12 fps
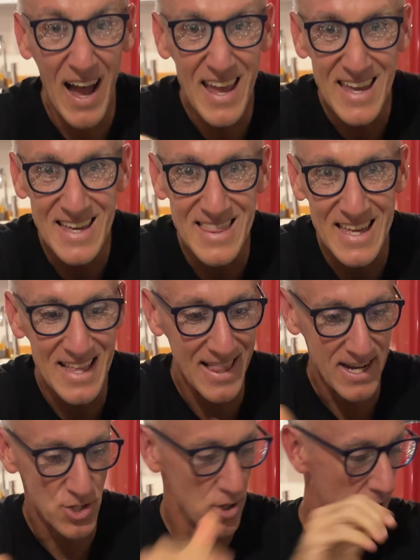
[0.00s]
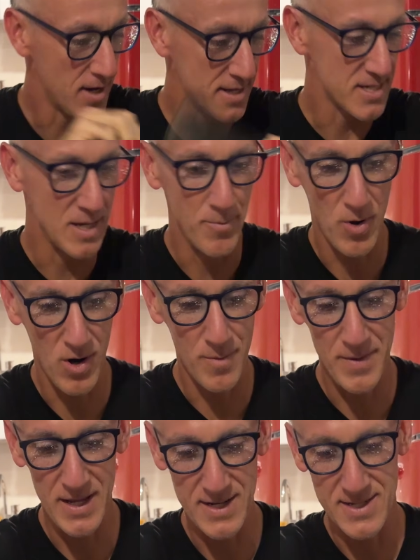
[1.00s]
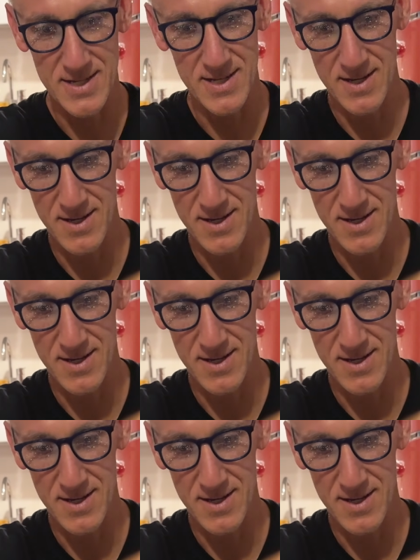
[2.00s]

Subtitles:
in the electronics compartment.